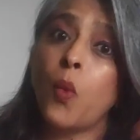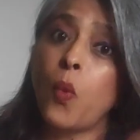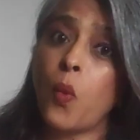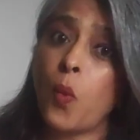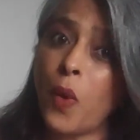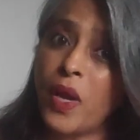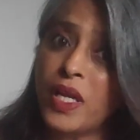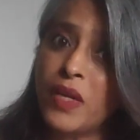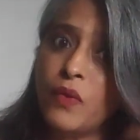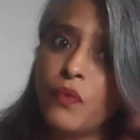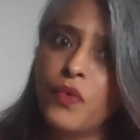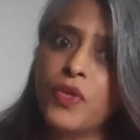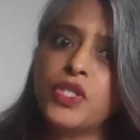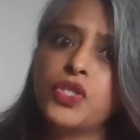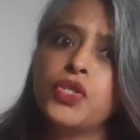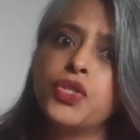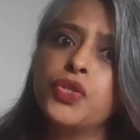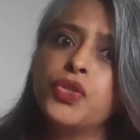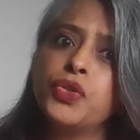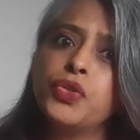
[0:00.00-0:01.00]
one
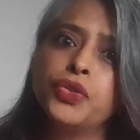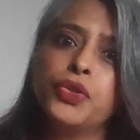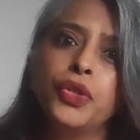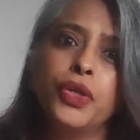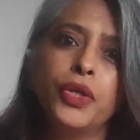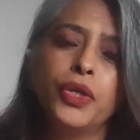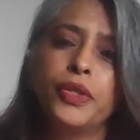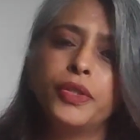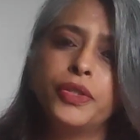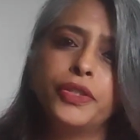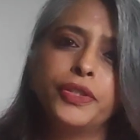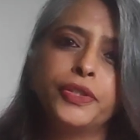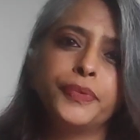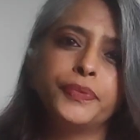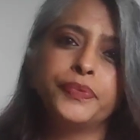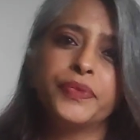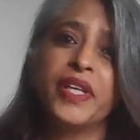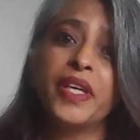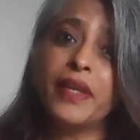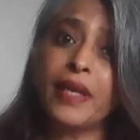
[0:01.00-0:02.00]
which you
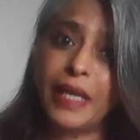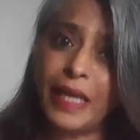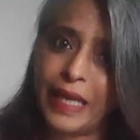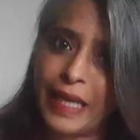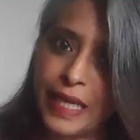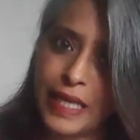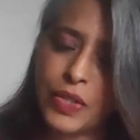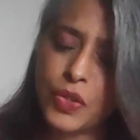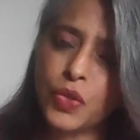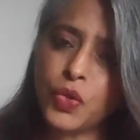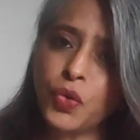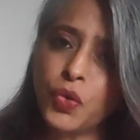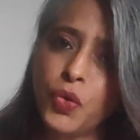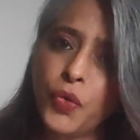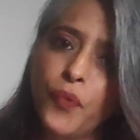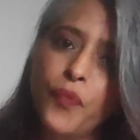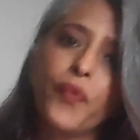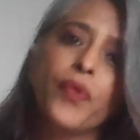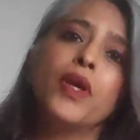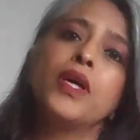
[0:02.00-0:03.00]
relate to,
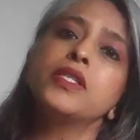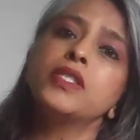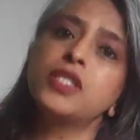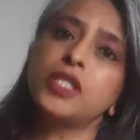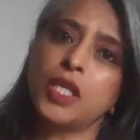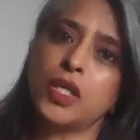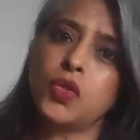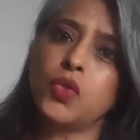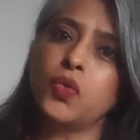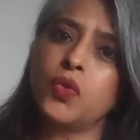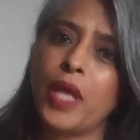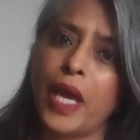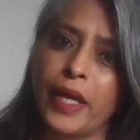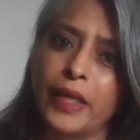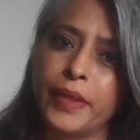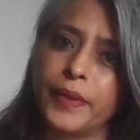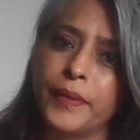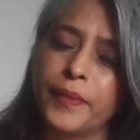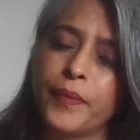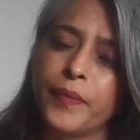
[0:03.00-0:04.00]
stick to that.